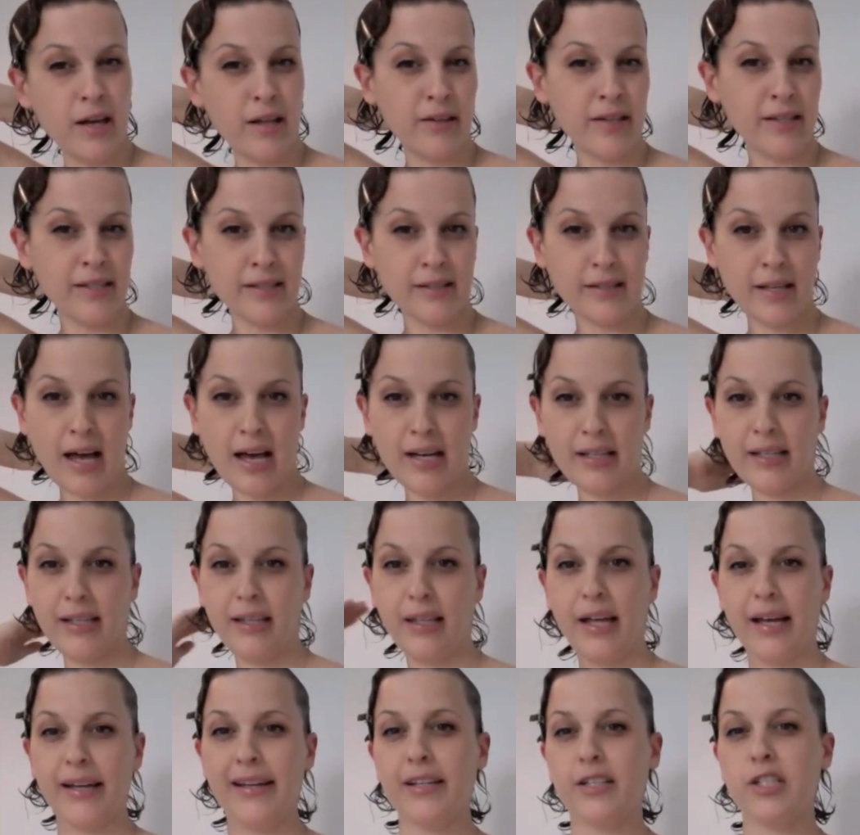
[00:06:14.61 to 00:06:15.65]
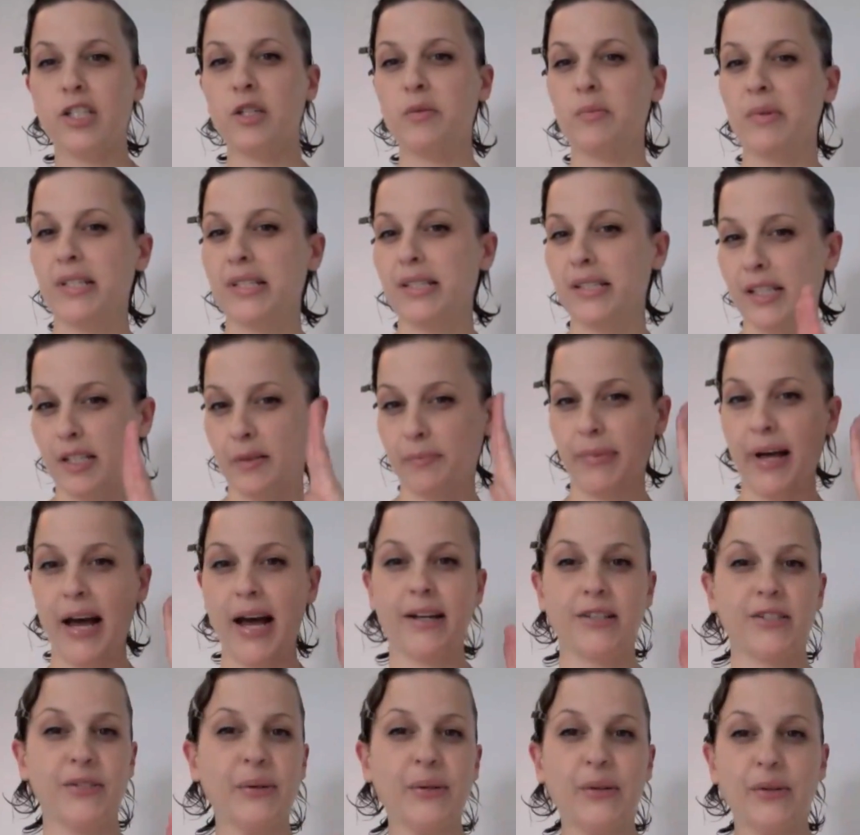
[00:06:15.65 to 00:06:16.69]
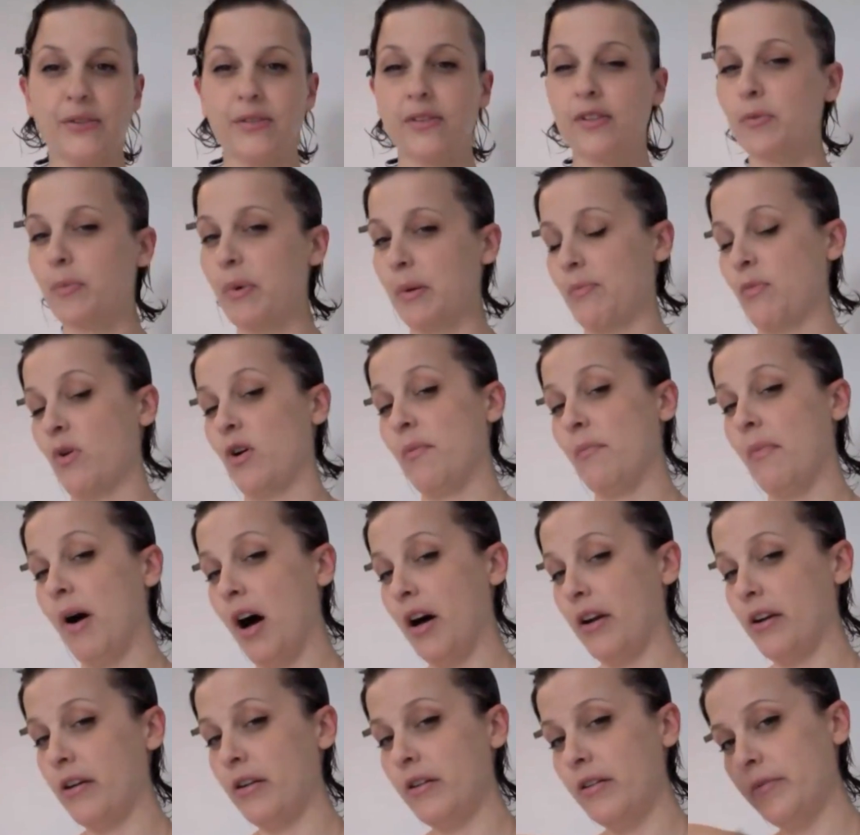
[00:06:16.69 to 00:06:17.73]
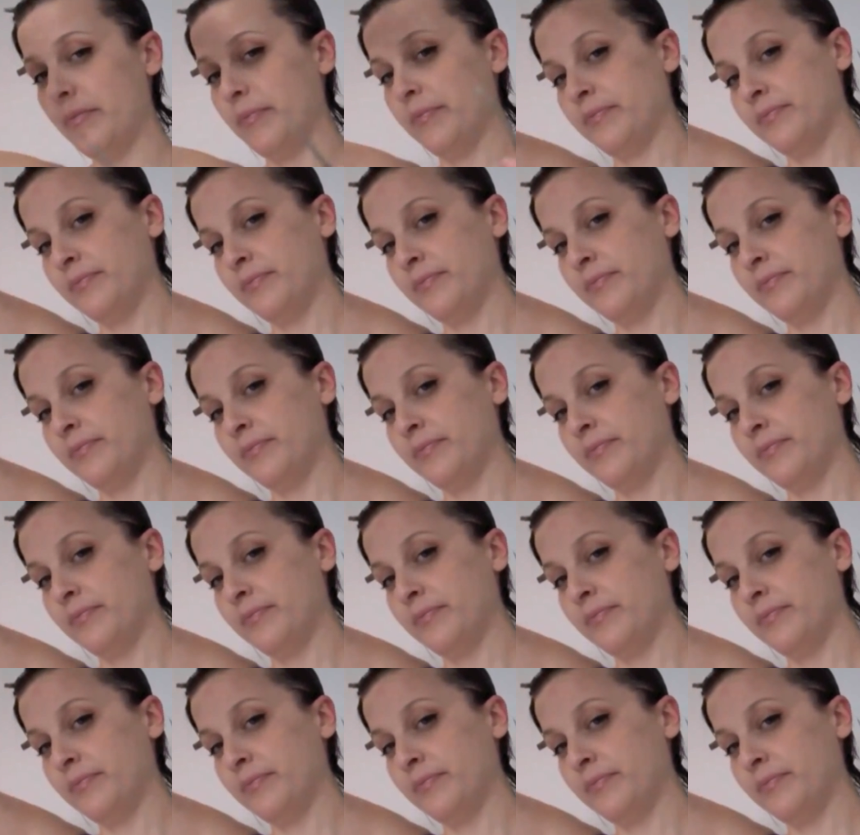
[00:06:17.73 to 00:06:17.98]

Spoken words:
This side I like it to be slick back so it looks a little bit more modern.